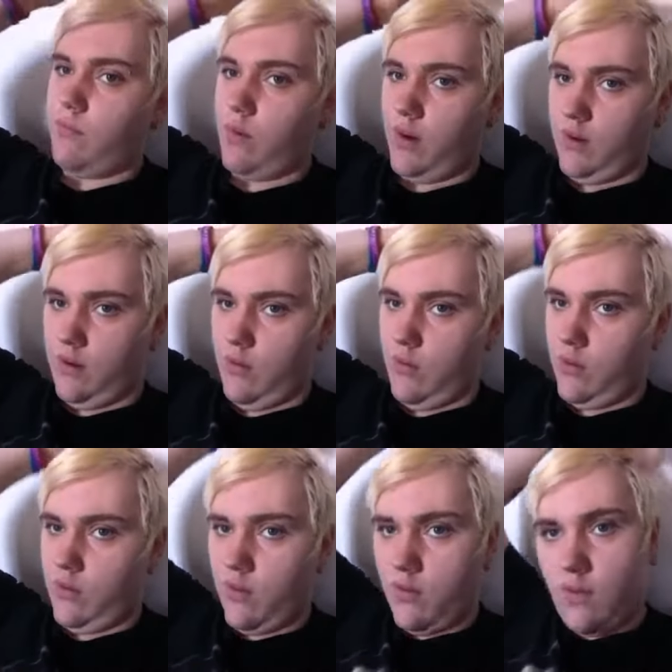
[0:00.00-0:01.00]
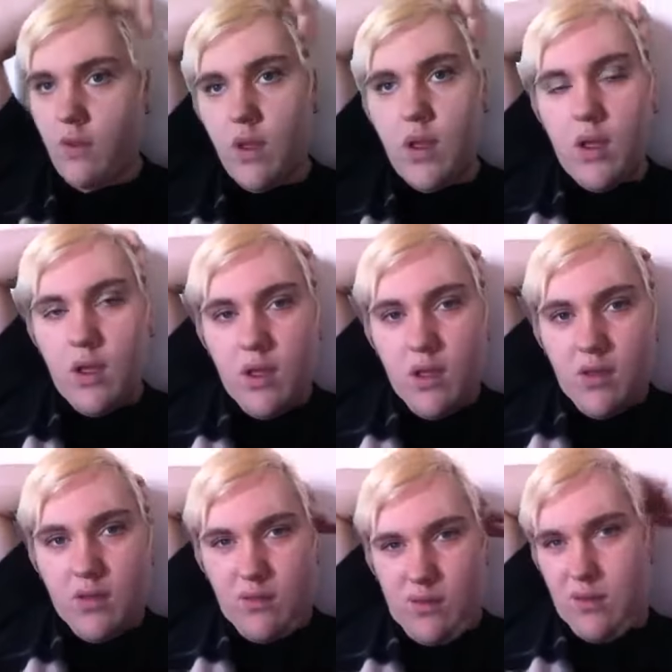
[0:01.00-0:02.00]
one you want
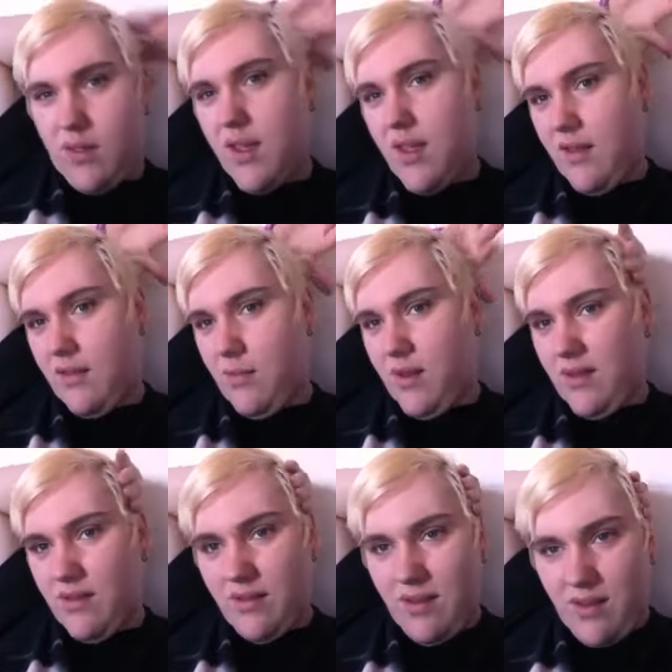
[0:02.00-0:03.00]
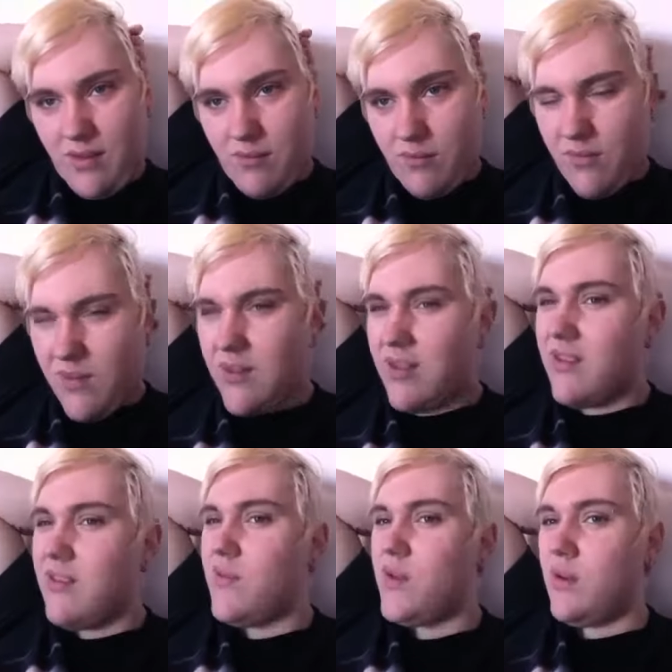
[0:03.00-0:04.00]
sorry the hair's a mess um, if
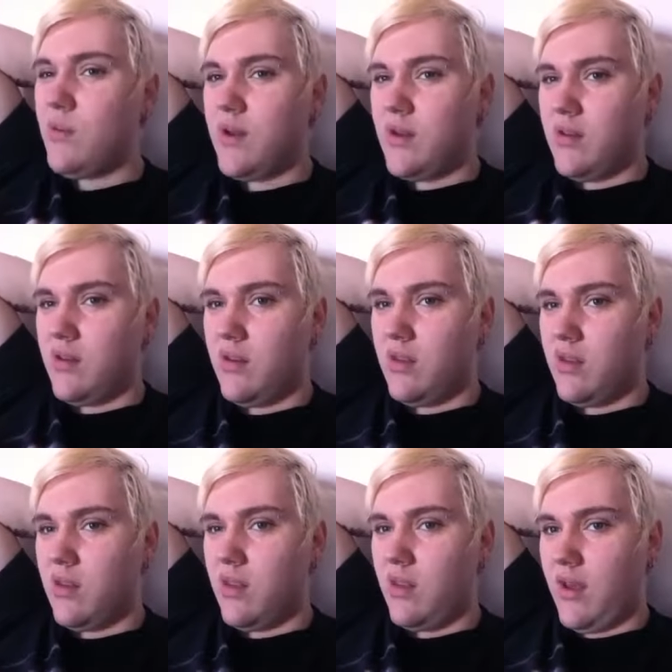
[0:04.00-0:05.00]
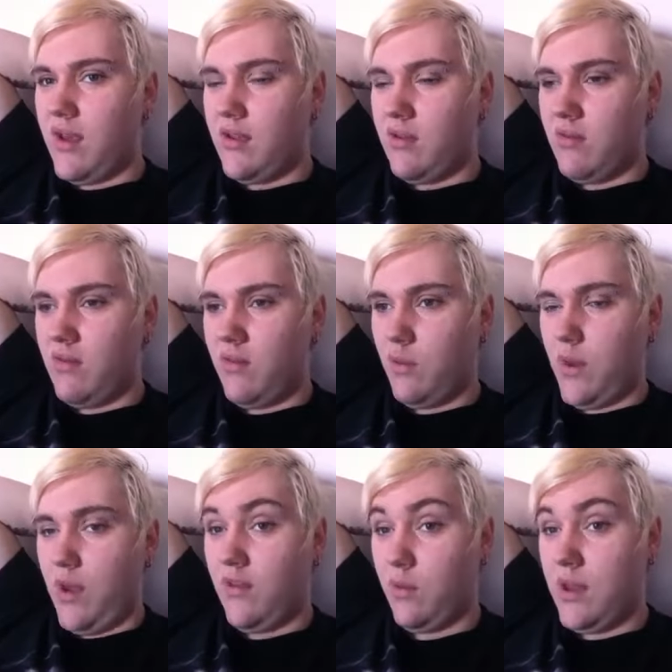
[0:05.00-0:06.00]
you've got one like
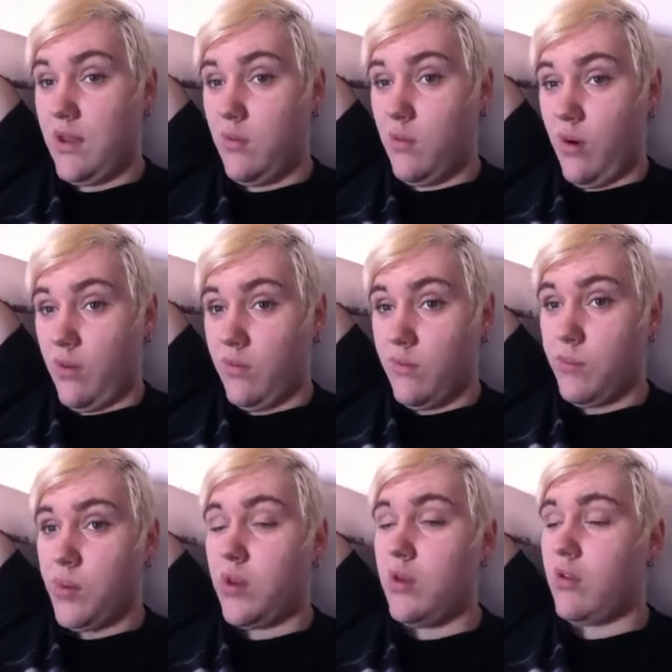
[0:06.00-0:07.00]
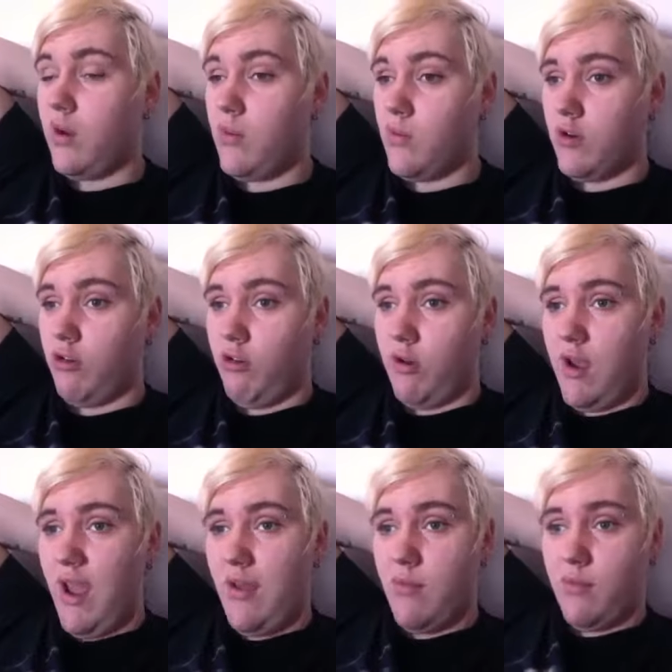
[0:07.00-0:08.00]
a sweet you want but you don't want to
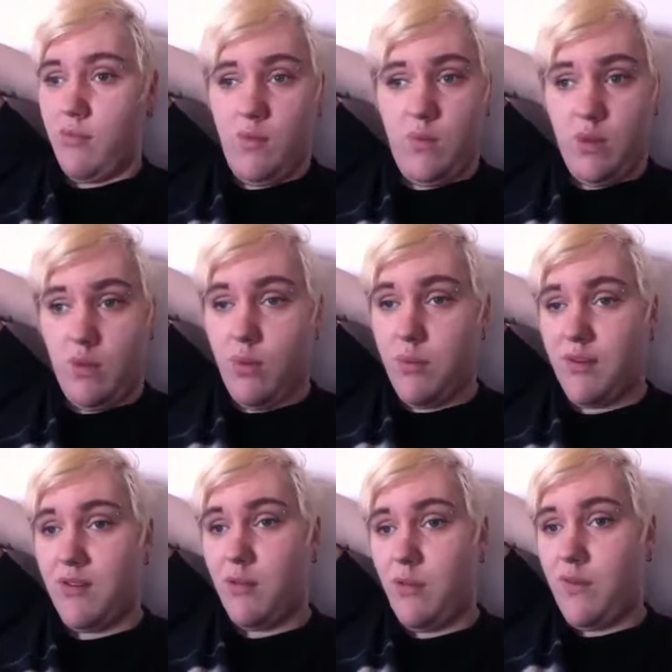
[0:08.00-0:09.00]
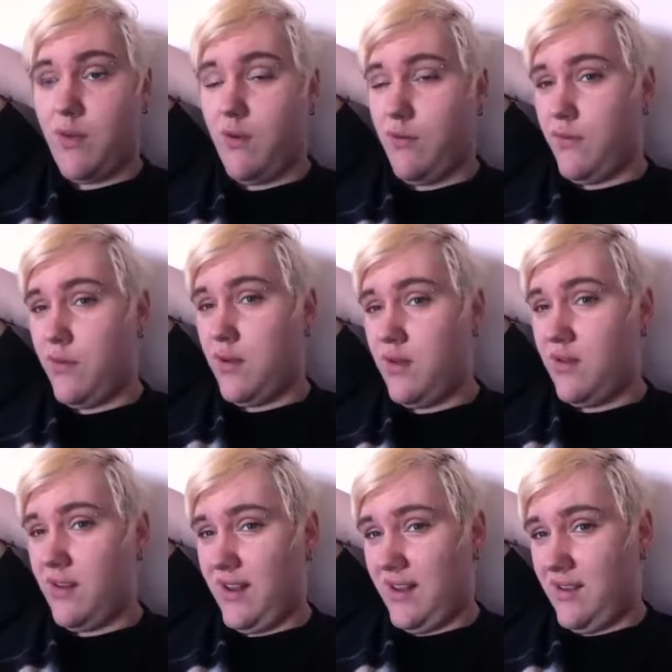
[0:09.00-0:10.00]
try it, you want me to review it for you
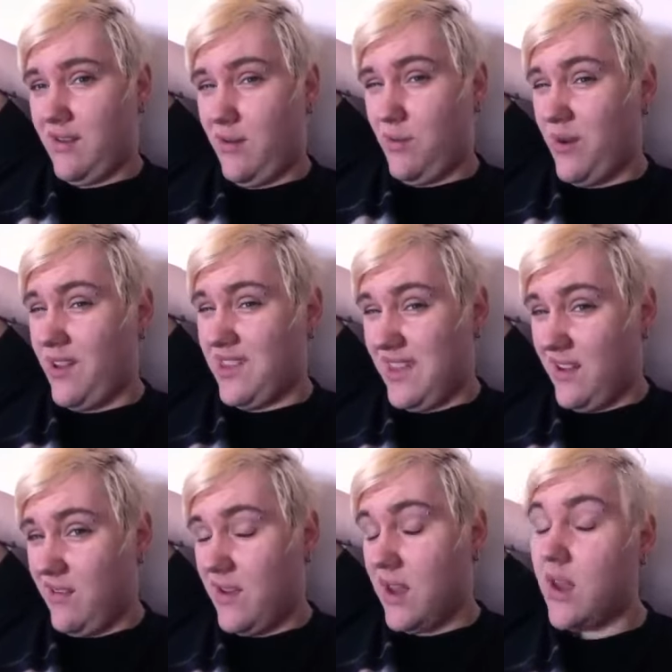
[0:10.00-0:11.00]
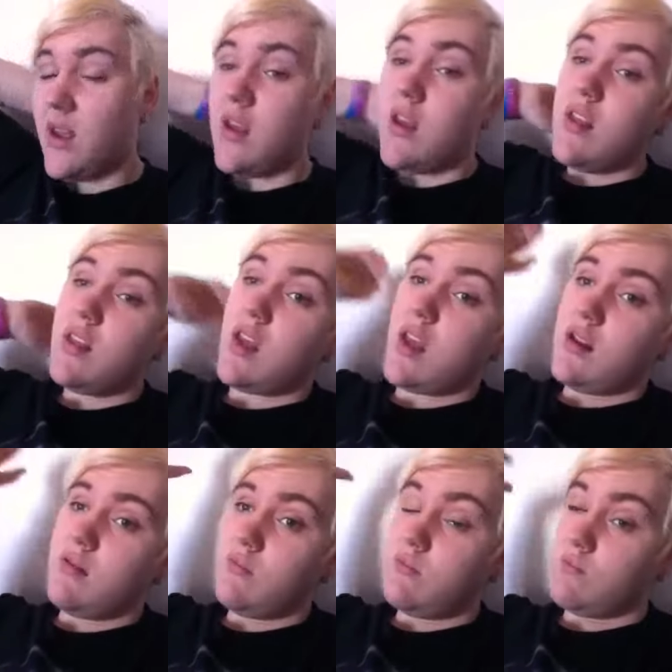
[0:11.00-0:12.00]
to let you know what I think of it,
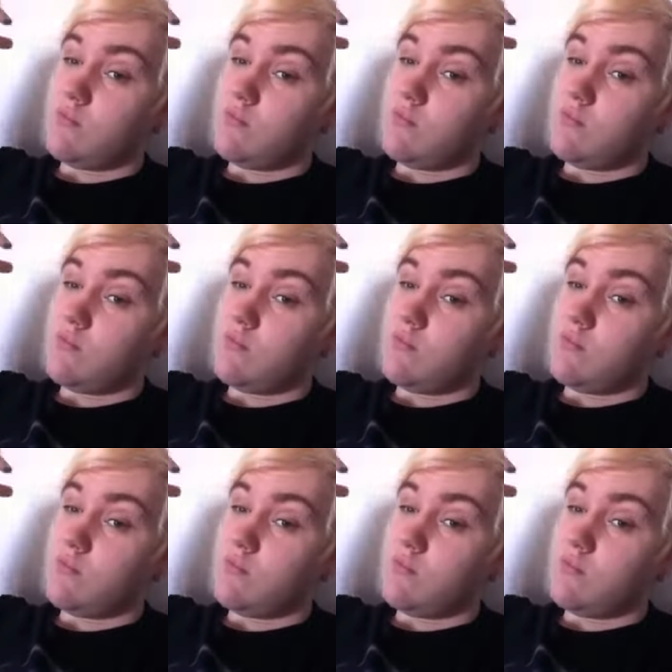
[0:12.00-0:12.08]
then